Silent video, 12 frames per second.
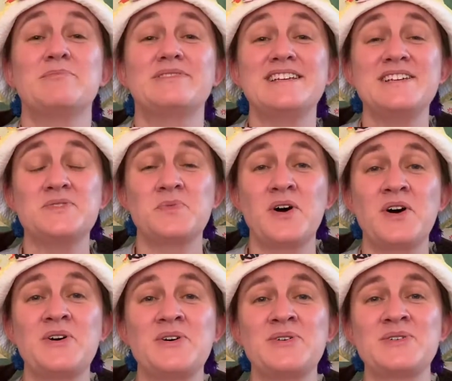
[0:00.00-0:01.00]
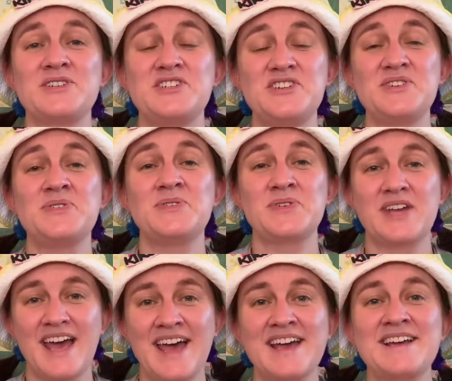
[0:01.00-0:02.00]
Please won't you
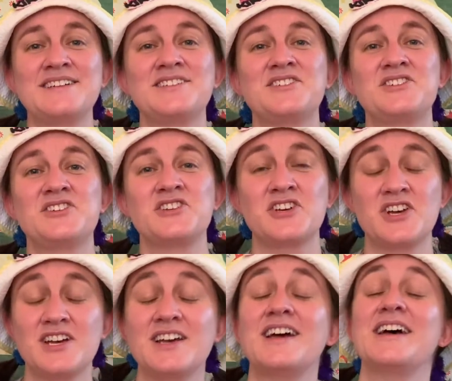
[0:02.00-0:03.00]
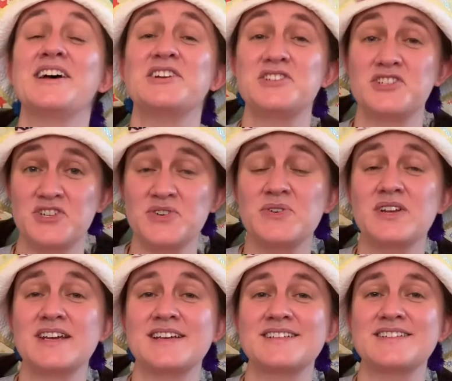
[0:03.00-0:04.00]
catch a
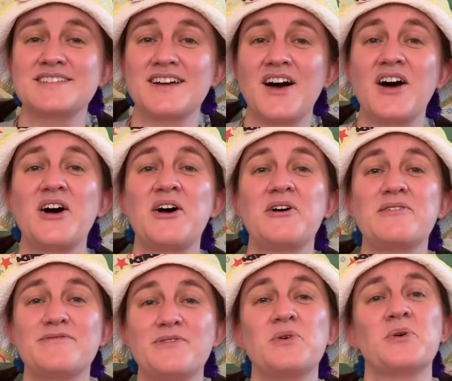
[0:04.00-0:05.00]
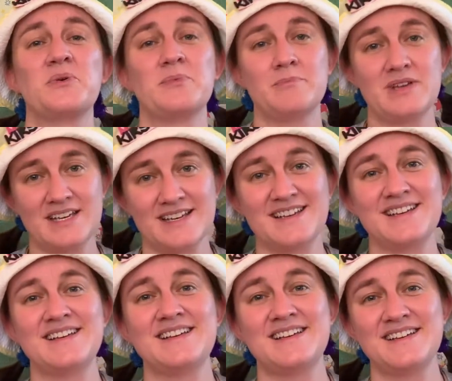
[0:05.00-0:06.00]
shooting star for
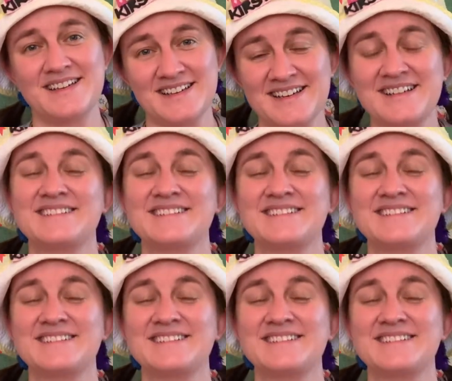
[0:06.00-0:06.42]
me?